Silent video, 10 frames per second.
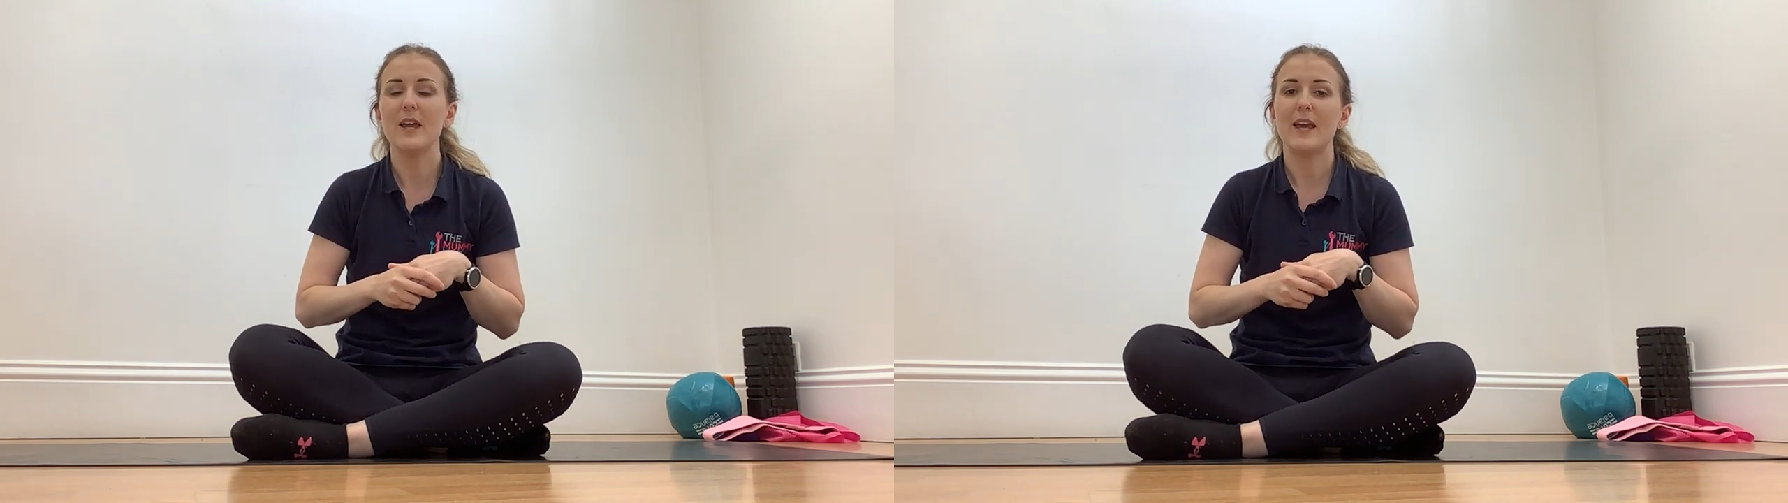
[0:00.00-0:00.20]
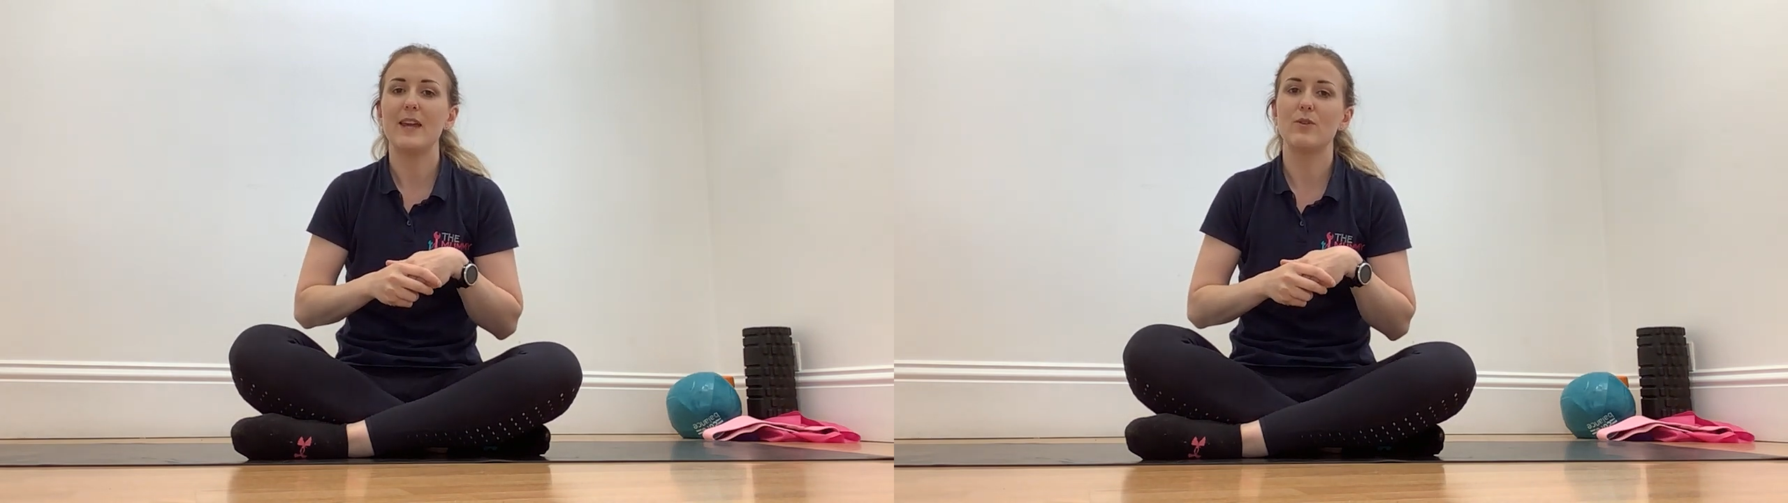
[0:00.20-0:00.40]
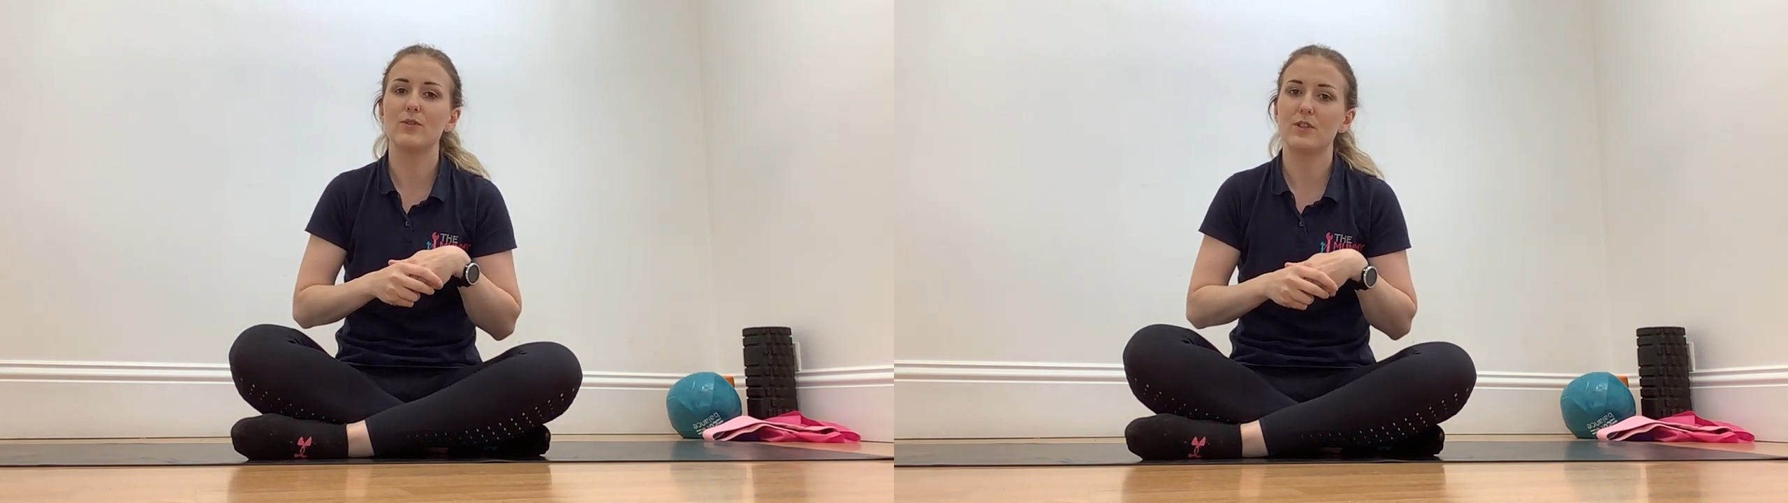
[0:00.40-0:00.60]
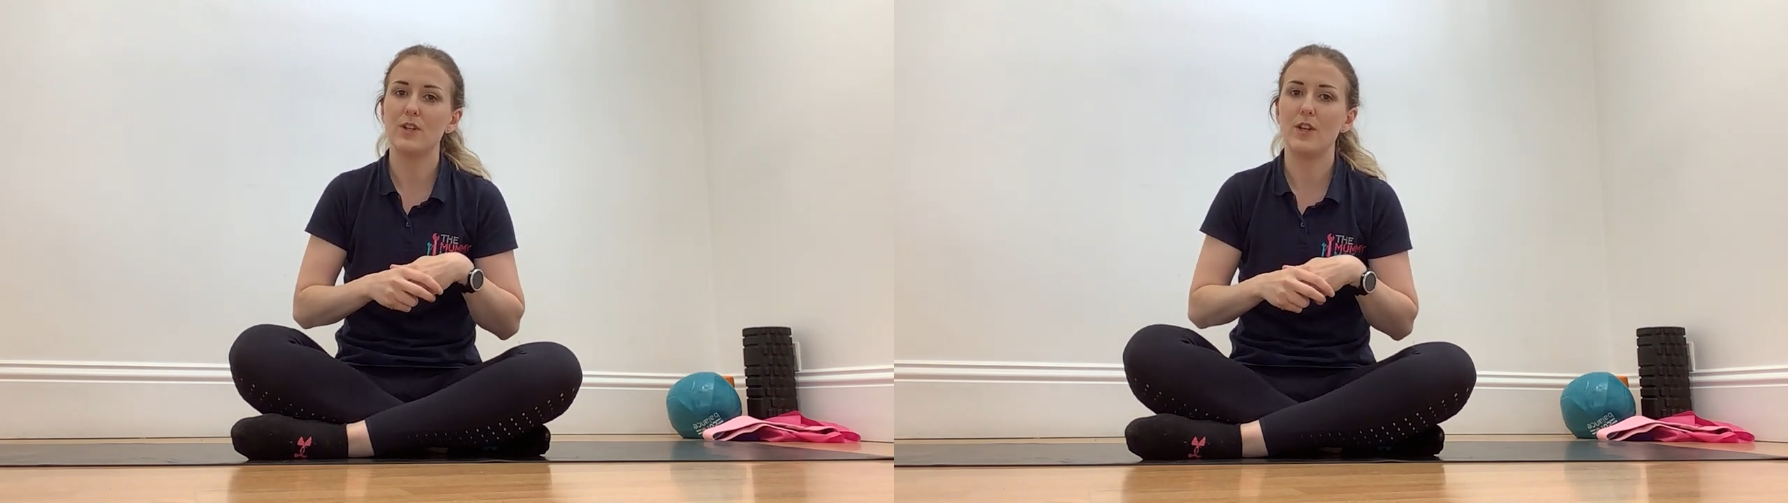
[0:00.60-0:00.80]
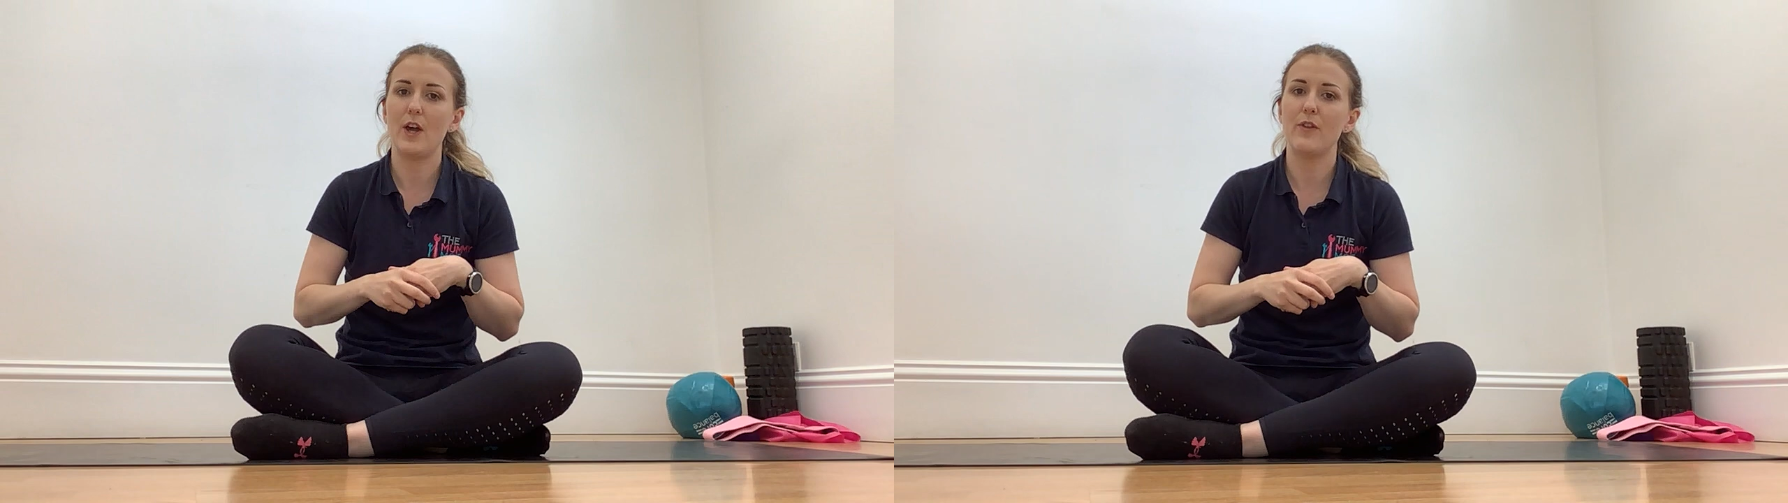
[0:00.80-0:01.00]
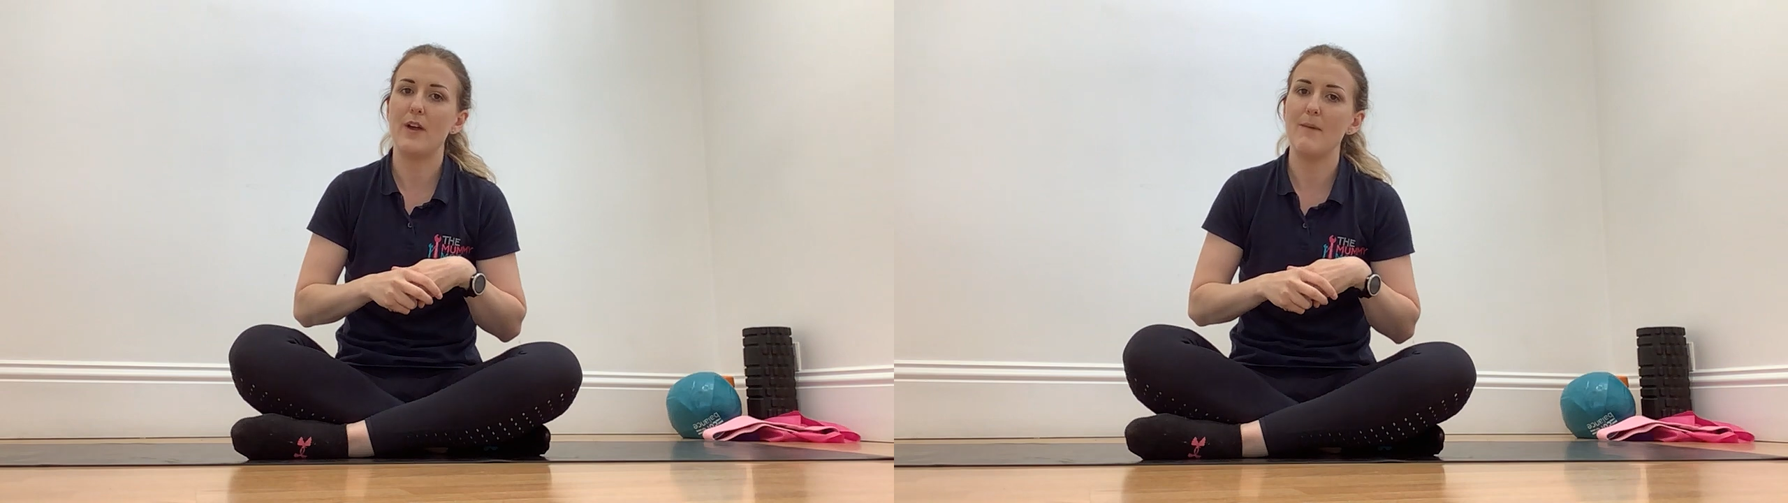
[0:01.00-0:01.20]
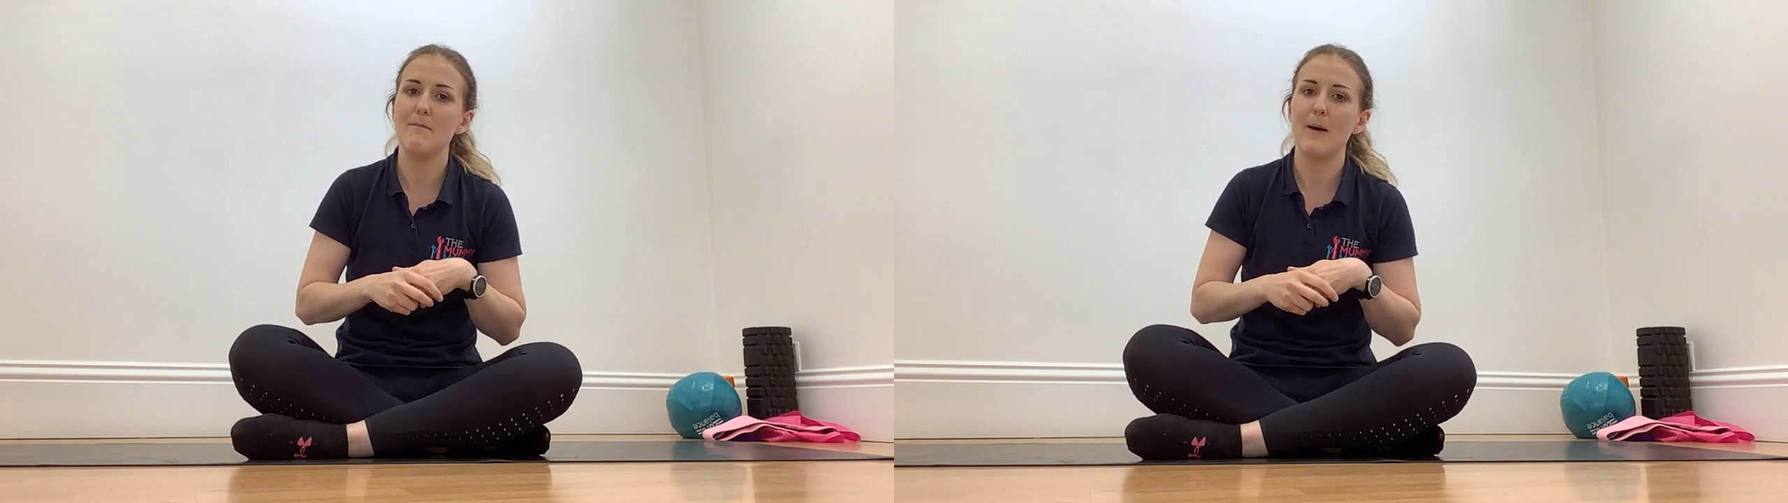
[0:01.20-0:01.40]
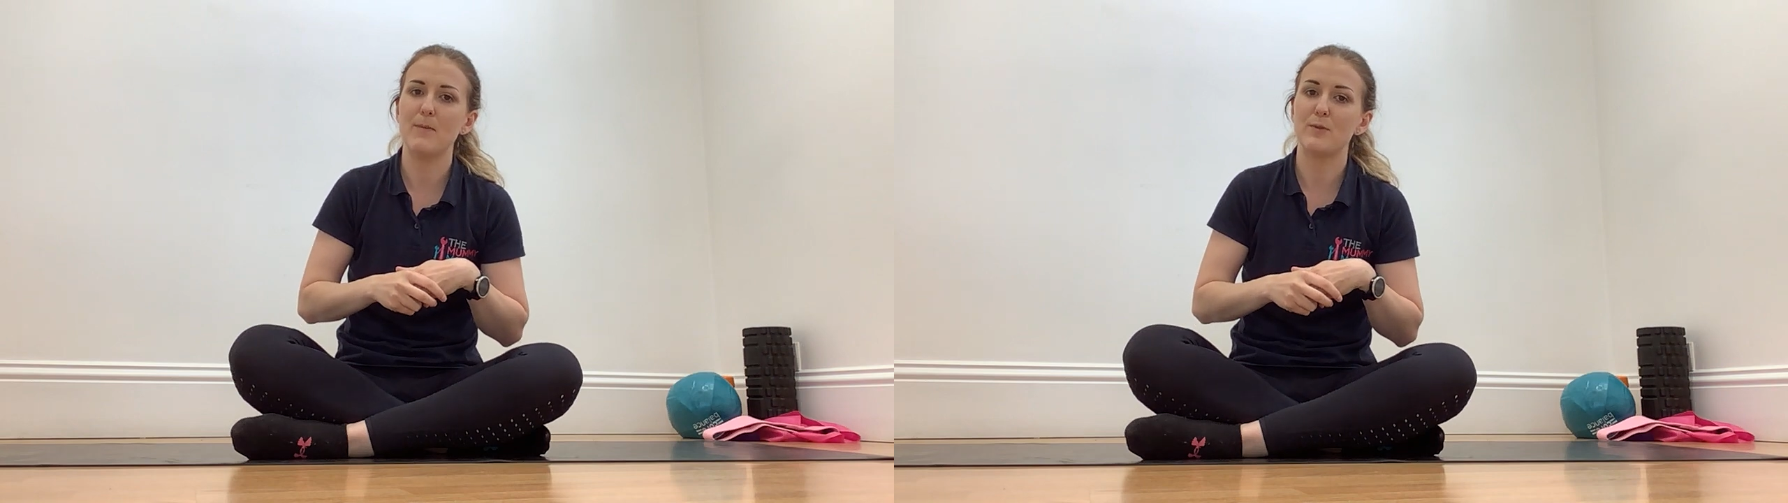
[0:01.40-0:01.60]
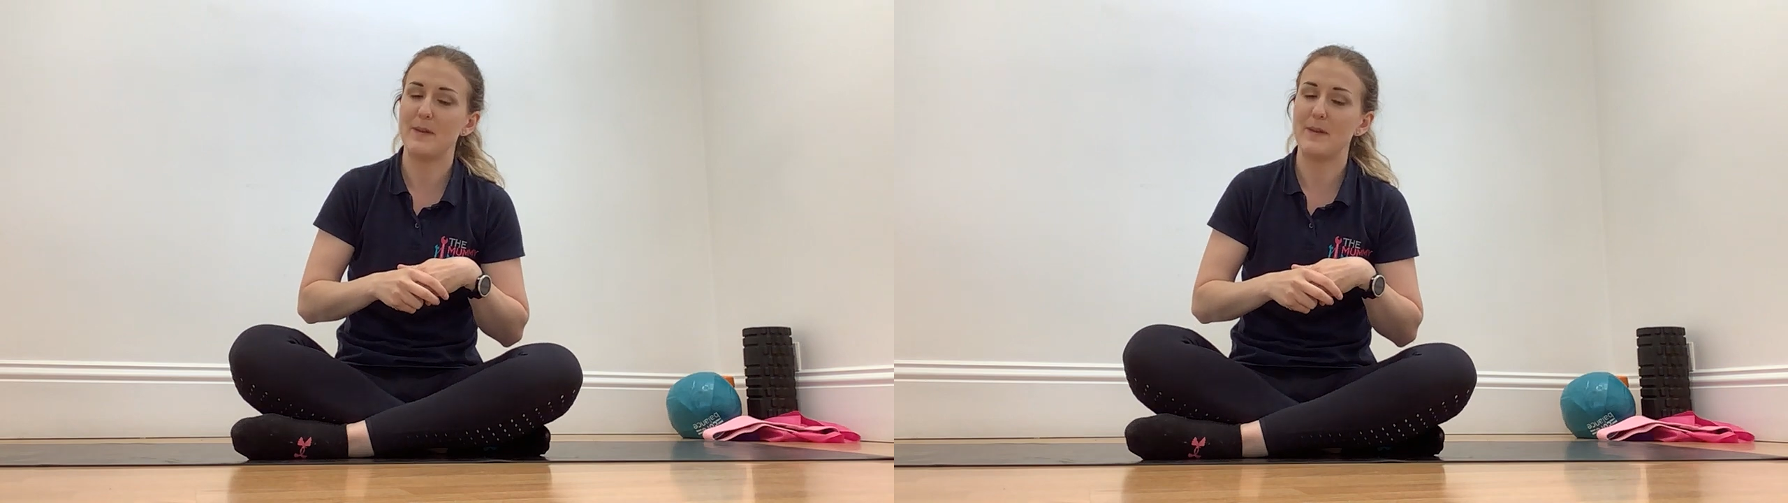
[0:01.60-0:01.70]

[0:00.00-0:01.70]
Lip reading: in order to know that a mum would